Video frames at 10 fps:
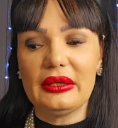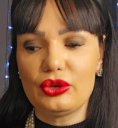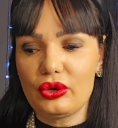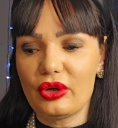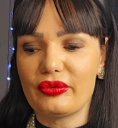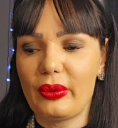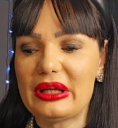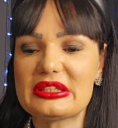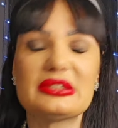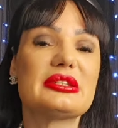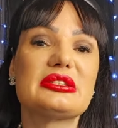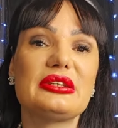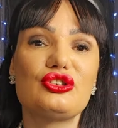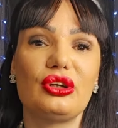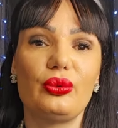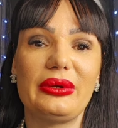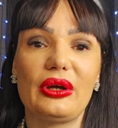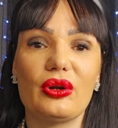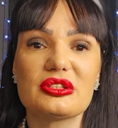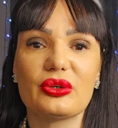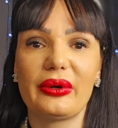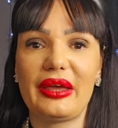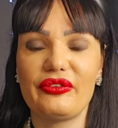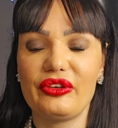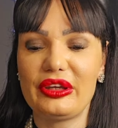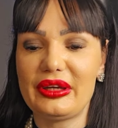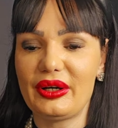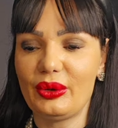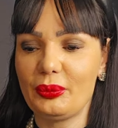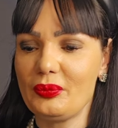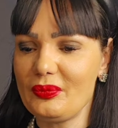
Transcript: Two of Wands, decision we also have here,